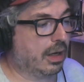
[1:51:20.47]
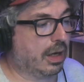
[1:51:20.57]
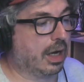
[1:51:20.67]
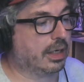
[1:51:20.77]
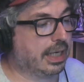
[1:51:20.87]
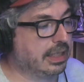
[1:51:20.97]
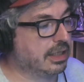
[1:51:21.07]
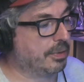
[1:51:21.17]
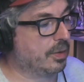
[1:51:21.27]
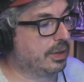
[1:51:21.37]
on
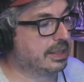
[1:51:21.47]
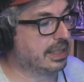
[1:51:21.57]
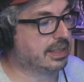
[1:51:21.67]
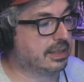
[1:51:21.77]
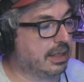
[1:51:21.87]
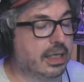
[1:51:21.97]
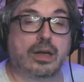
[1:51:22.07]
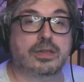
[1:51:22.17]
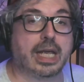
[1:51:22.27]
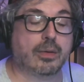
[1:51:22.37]
AEW, and he says, you
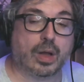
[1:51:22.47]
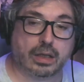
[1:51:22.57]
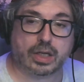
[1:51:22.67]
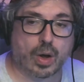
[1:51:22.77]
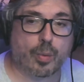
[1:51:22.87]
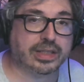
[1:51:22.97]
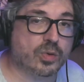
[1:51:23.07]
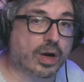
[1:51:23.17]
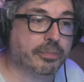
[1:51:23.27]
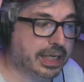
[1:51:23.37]
know, saying, well, you know, I went to
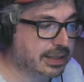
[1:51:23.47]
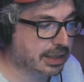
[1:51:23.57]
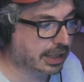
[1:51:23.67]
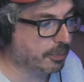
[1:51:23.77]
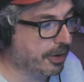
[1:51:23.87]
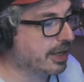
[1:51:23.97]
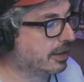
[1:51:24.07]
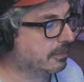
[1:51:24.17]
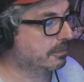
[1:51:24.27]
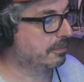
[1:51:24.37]
work, but I didn't like the
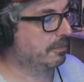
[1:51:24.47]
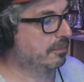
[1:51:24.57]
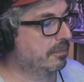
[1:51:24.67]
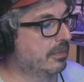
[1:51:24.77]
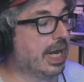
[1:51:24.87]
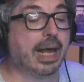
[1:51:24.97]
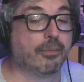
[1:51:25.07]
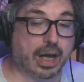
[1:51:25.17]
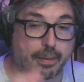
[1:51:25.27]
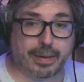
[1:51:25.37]
product. And
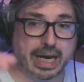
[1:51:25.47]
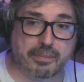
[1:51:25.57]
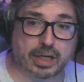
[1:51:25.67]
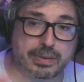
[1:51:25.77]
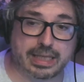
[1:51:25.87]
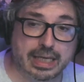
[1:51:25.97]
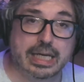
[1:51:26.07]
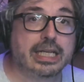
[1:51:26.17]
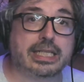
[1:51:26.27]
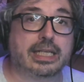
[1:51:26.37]
I'm going to be
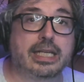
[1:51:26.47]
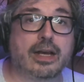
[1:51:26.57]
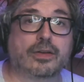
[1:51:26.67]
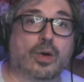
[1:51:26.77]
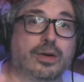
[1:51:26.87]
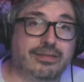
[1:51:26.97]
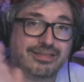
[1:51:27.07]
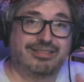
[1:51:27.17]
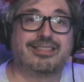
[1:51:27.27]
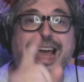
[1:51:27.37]
sitting here and going,
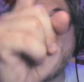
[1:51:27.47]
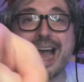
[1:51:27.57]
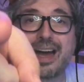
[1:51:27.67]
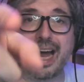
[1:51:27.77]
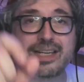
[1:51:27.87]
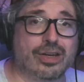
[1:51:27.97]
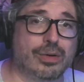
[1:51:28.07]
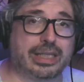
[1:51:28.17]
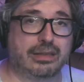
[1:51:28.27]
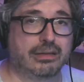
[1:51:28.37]
ah, I knew
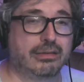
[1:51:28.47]
it.